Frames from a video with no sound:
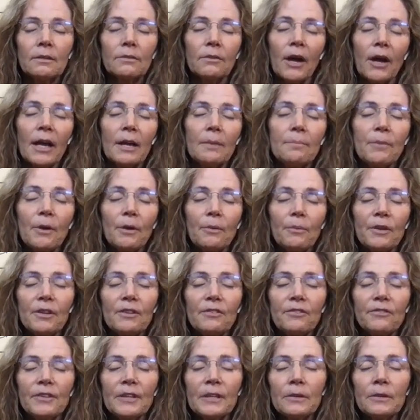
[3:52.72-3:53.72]
right? But
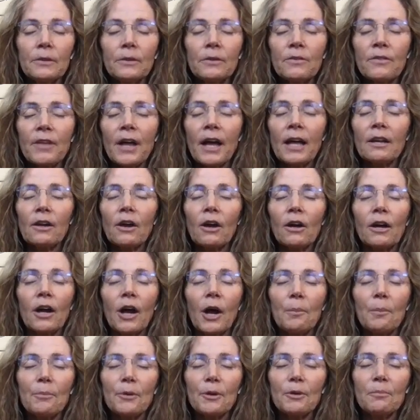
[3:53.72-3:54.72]
we feel that our
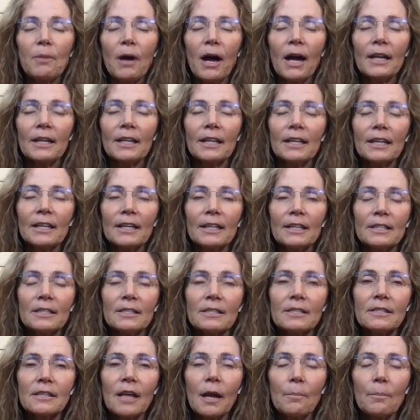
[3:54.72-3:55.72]
upper body
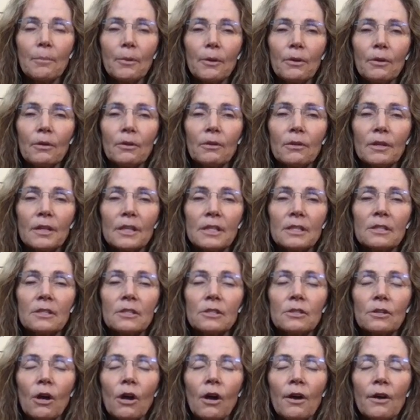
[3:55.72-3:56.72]
is supple, is
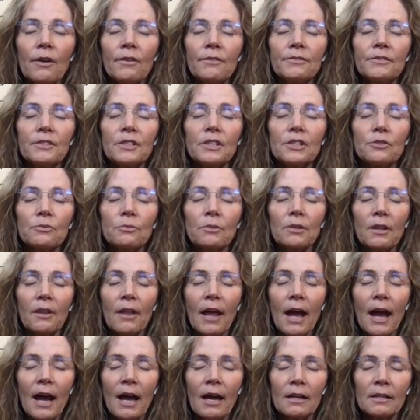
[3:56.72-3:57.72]
soft, is
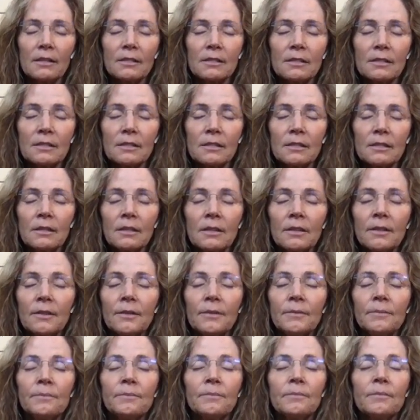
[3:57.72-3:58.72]
relaxed.
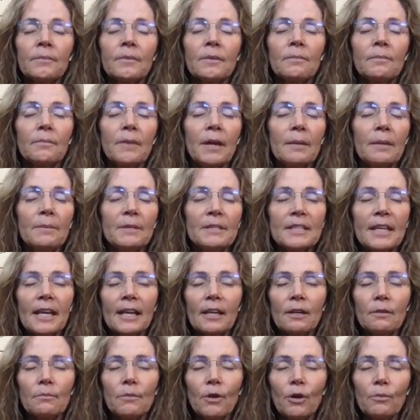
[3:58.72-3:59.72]
Maybe
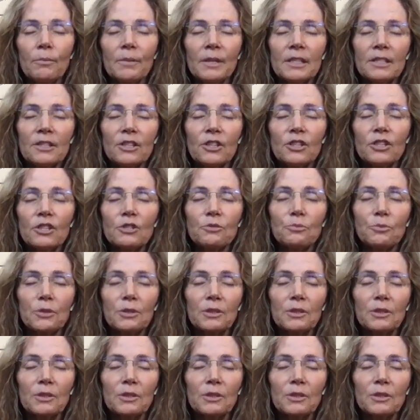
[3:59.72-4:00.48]
take a moment to just